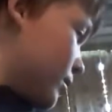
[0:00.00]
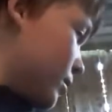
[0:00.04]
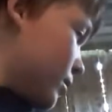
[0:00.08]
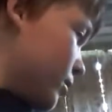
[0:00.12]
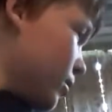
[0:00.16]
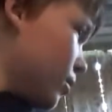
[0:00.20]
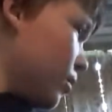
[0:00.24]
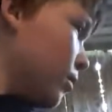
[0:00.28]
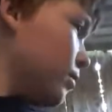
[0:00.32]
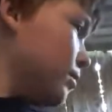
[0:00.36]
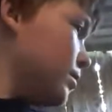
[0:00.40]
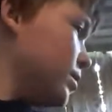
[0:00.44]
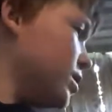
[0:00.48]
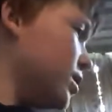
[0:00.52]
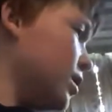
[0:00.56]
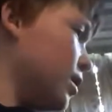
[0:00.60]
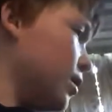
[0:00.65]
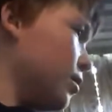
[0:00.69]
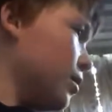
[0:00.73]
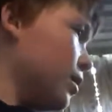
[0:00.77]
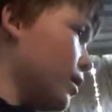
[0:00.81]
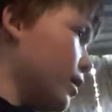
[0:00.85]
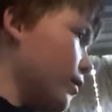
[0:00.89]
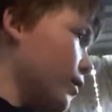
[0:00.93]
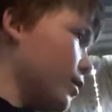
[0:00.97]
Oh, will see
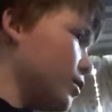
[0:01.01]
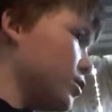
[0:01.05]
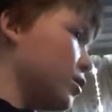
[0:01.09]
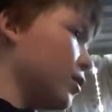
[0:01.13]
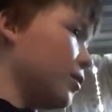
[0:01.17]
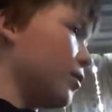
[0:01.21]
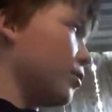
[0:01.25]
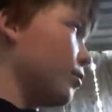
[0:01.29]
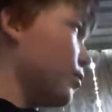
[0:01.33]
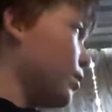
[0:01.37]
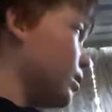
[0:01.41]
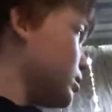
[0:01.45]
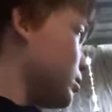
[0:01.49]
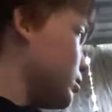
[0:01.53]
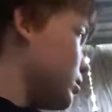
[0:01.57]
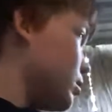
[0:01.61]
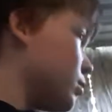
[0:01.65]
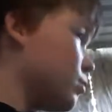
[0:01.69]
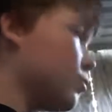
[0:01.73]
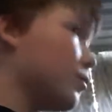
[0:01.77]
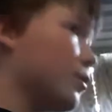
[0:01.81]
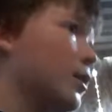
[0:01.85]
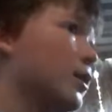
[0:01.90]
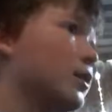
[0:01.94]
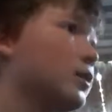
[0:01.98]
you whenever I show you the rest of
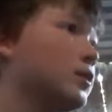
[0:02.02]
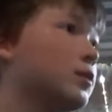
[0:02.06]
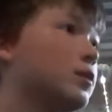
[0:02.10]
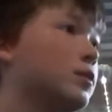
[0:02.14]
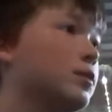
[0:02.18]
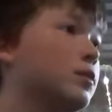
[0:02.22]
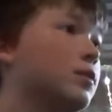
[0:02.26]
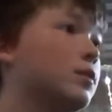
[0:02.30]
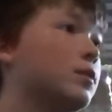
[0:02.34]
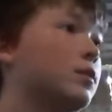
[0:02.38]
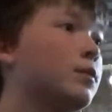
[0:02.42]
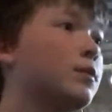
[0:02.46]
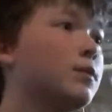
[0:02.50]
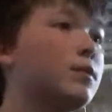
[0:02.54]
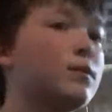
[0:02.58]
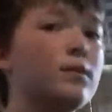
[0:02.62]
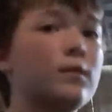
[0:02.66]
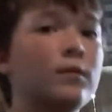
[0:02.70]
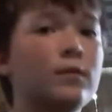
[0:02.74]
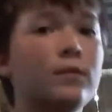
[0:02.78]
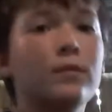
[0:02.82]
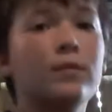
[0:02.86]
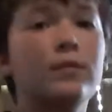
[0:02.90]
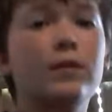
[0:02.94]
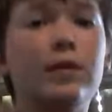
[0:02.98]
this place.
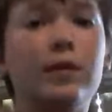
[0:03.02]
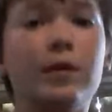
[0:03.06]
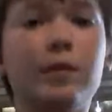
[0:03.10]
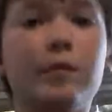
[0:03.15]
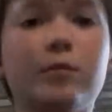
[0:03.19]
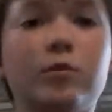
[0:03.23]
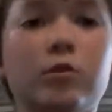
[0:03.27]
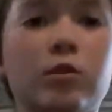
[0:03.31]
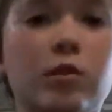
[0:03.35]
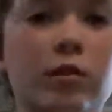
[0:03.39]
I didn't